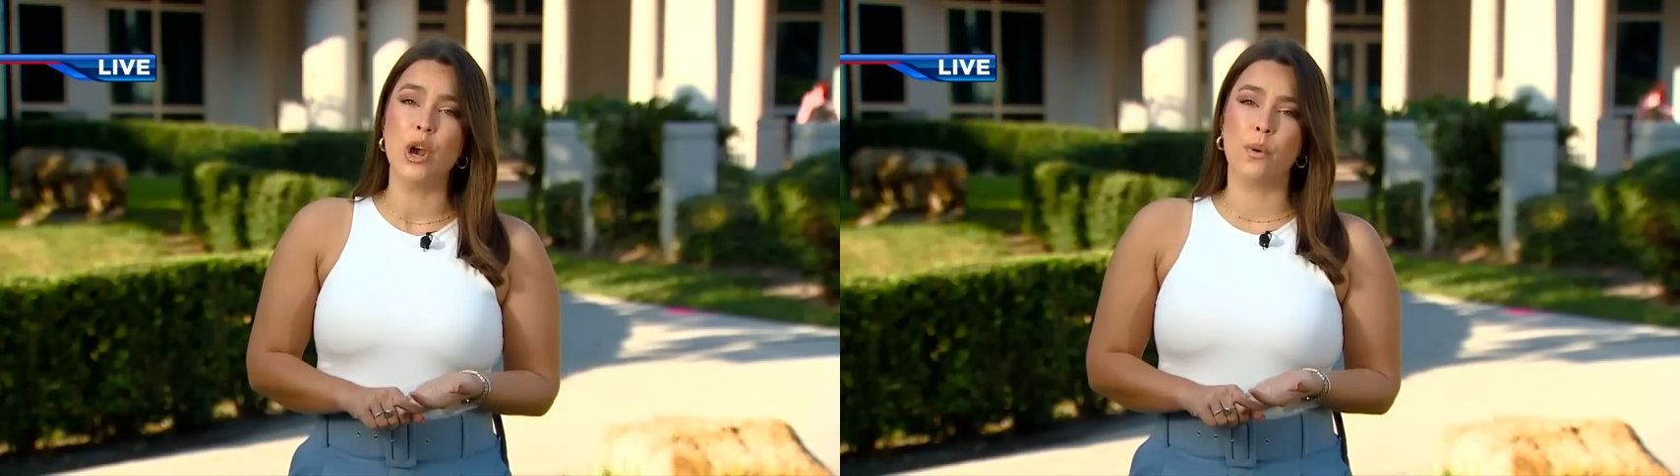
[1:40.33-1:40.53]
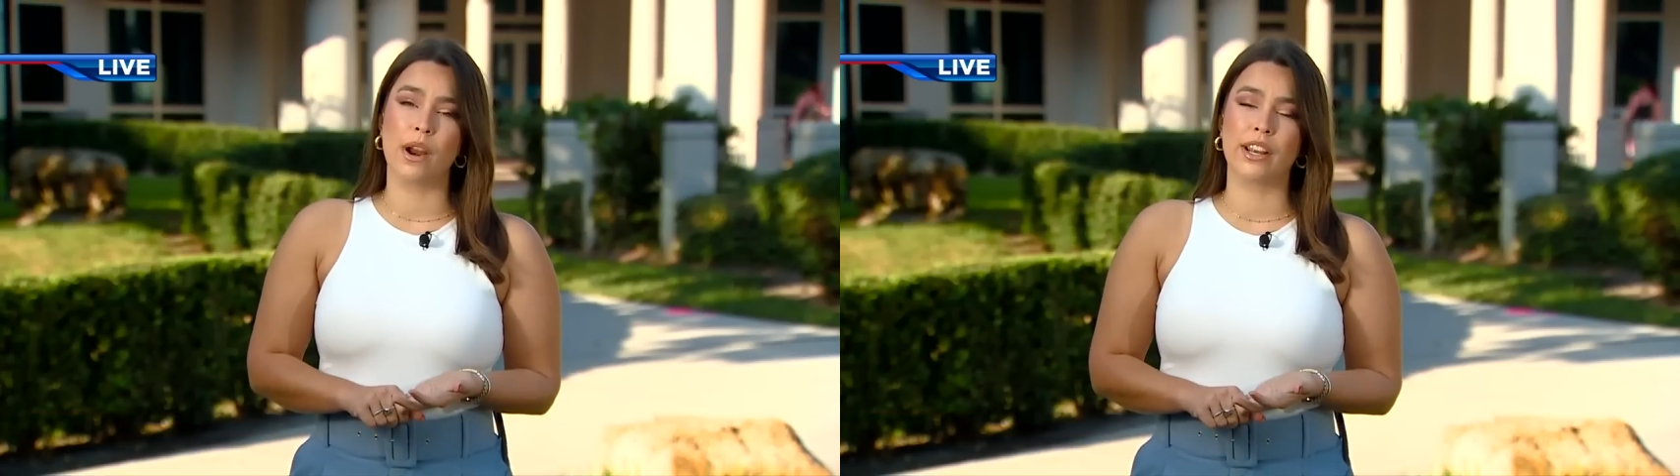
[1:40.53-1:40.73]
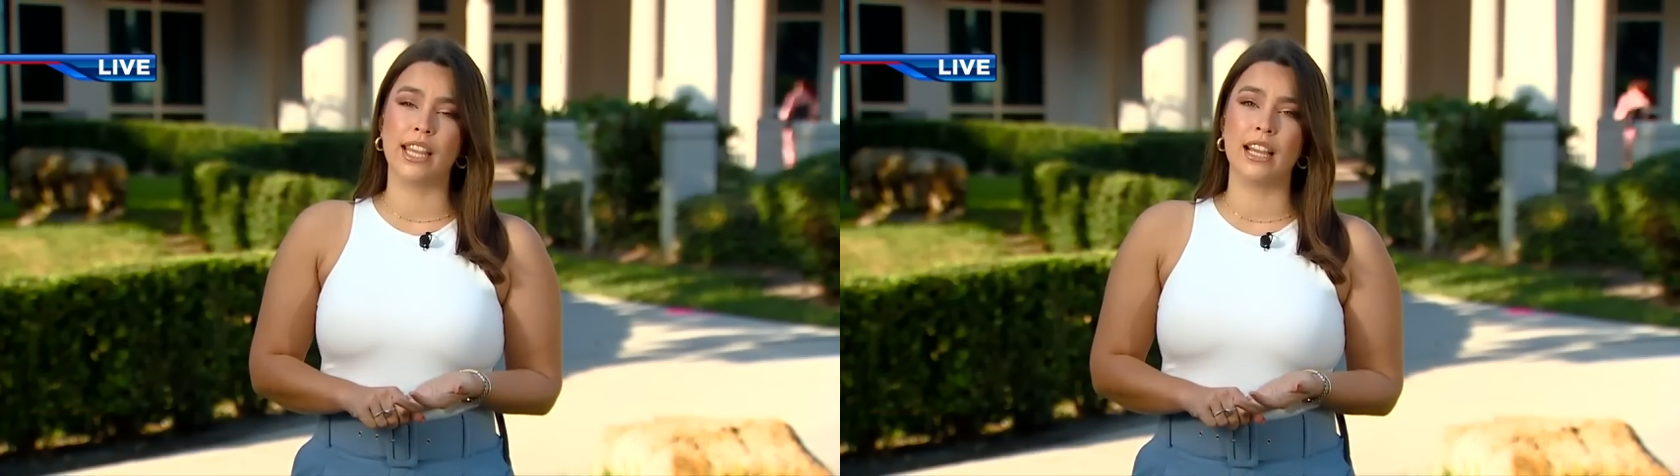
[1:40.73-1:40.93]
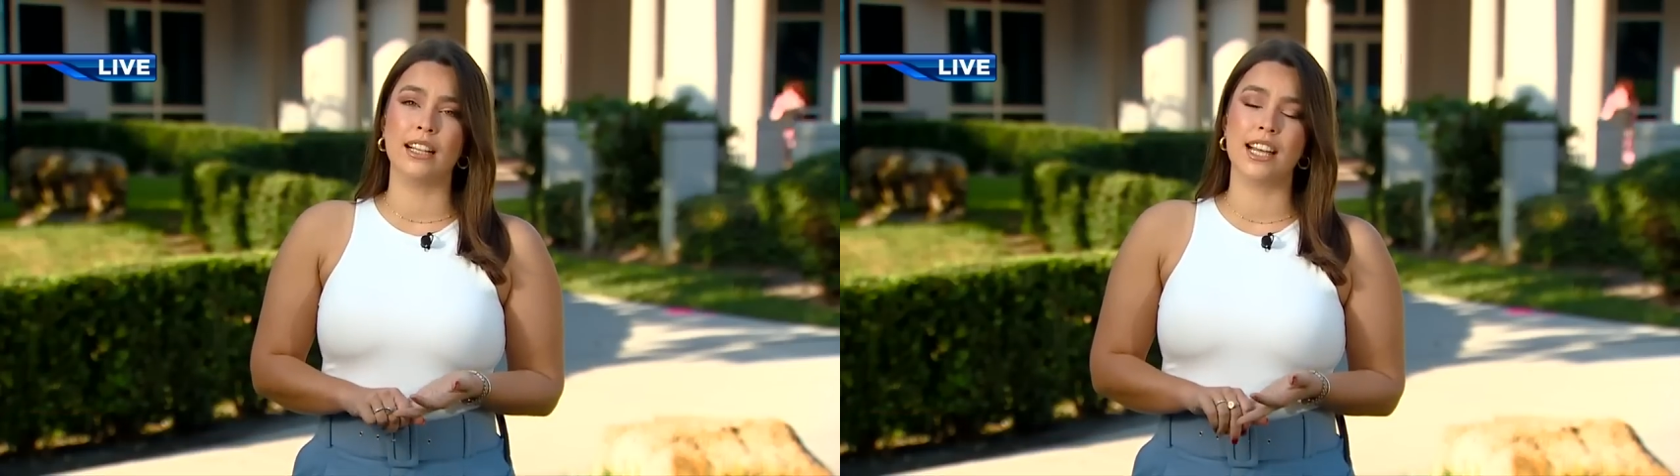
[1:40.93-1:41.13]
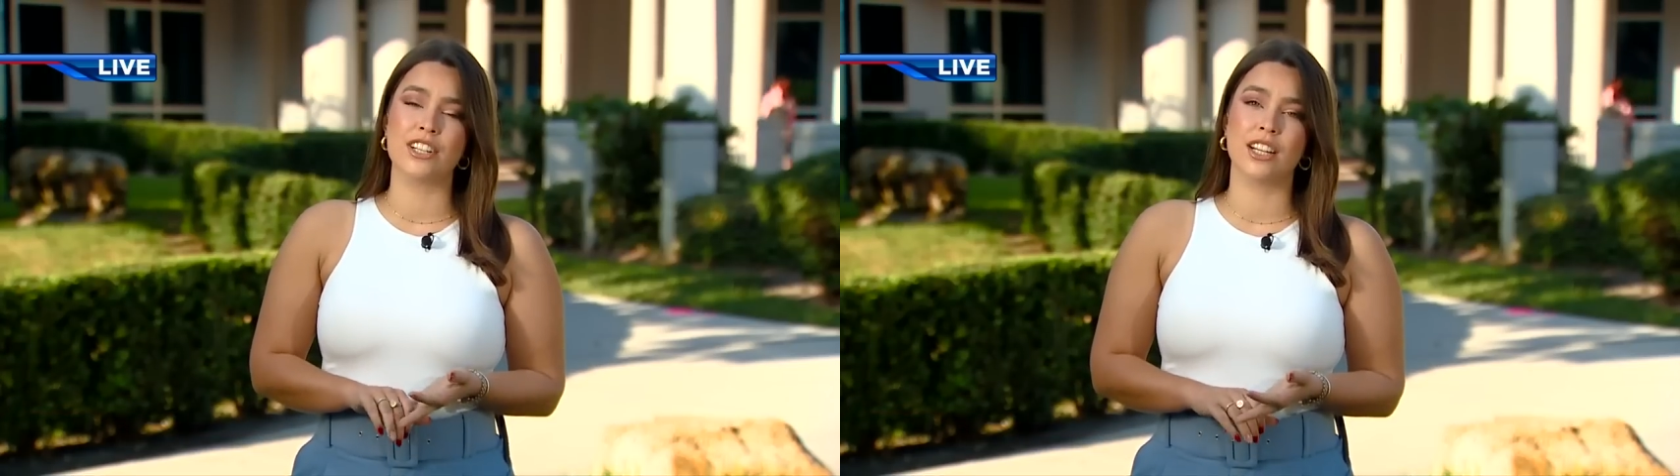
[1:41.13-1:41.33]
where he
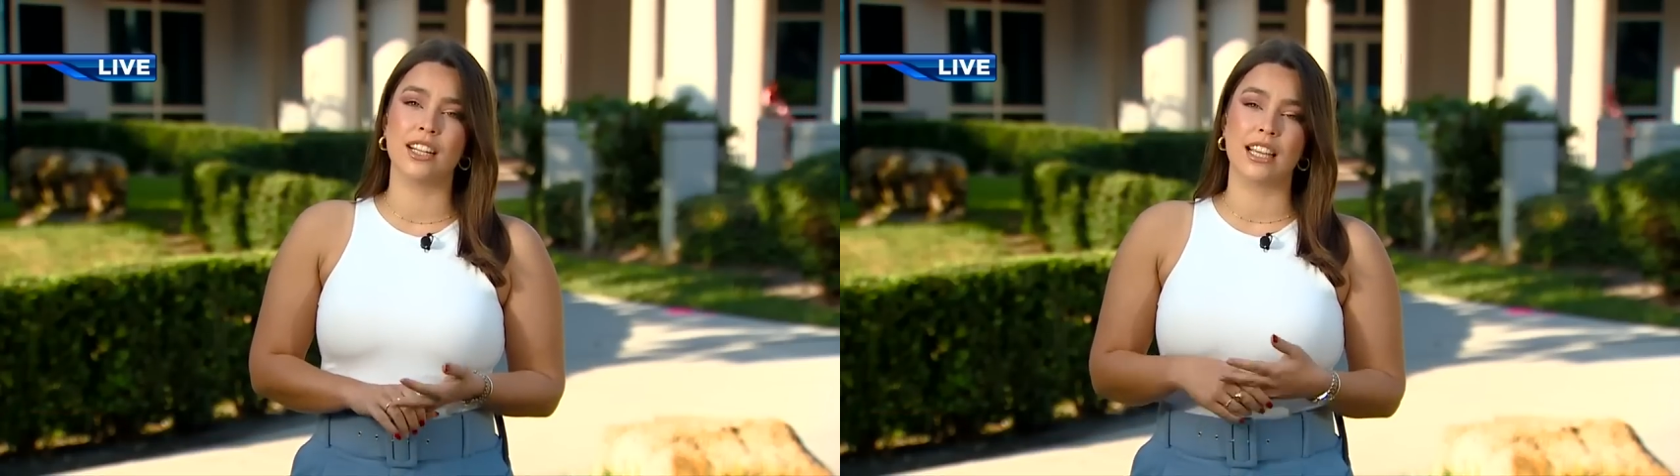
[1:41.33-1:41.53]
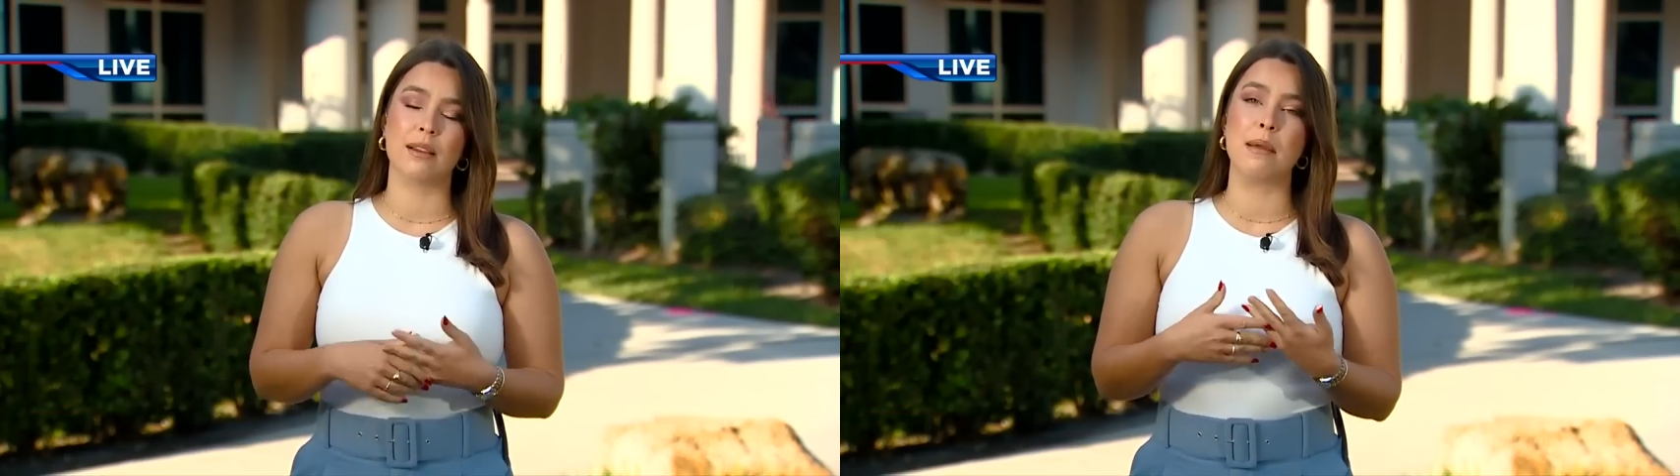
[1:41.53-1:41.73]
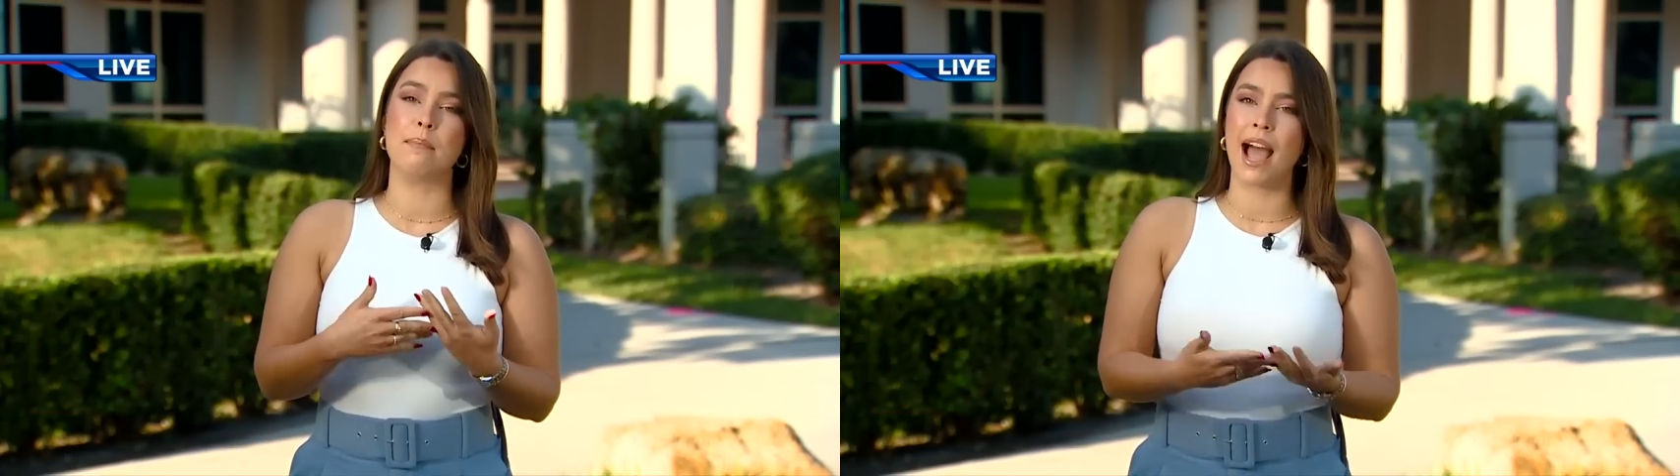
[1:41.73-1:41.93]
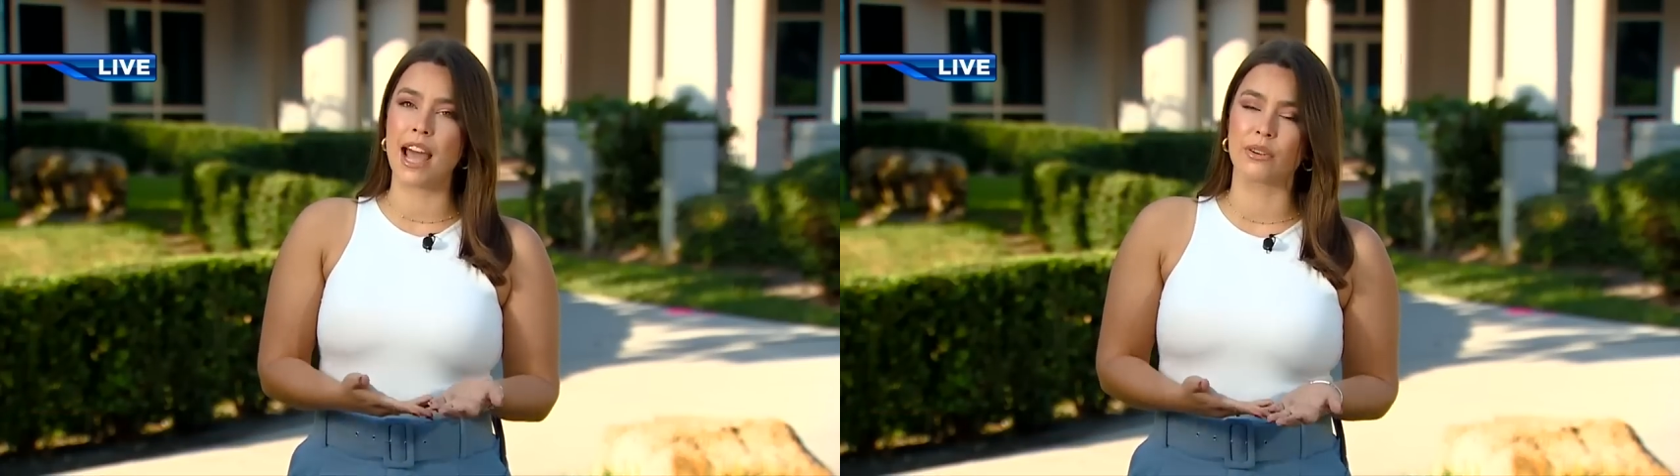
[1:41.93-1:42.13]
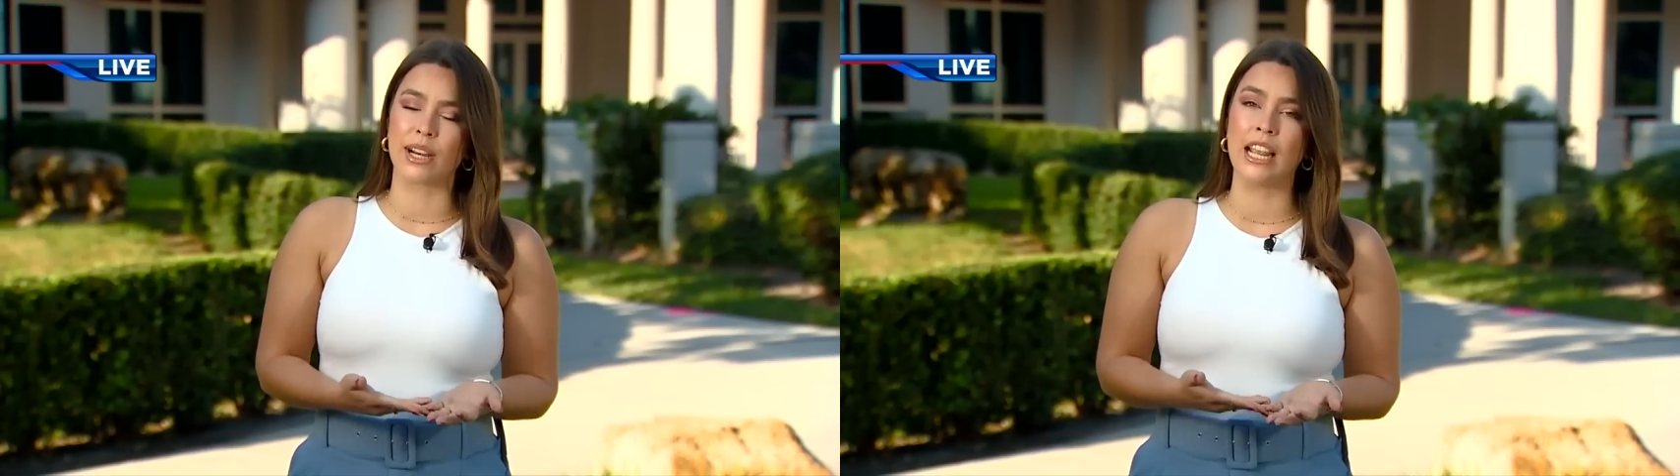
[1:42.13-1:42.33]
allegedly commit
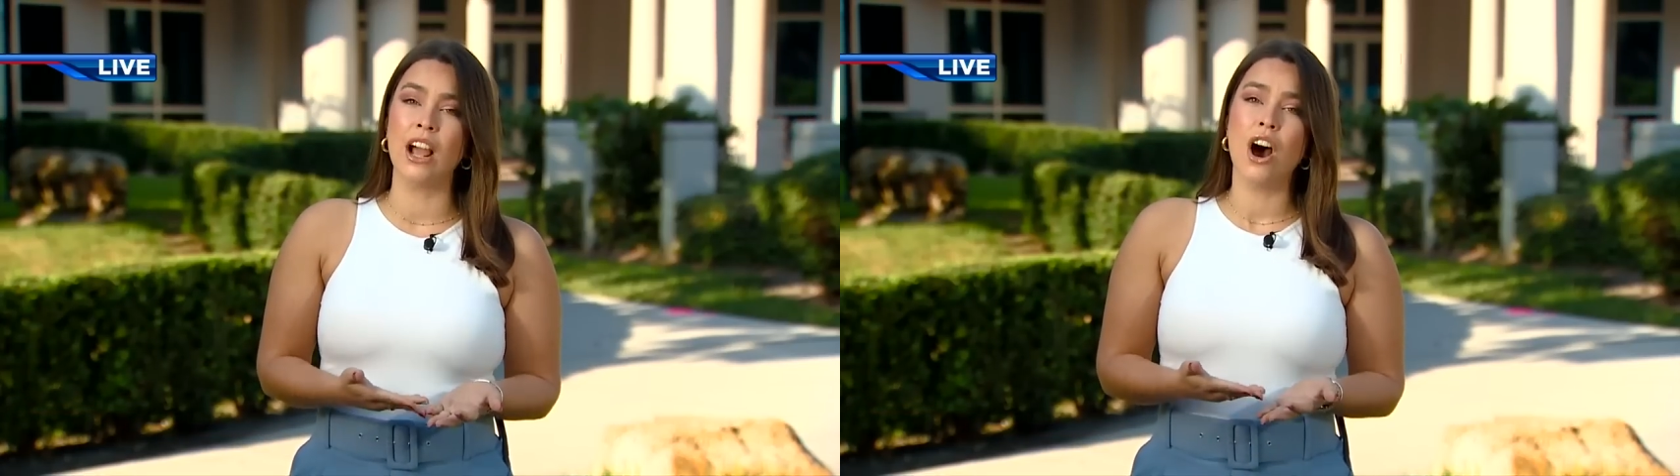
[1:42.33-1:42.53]
battery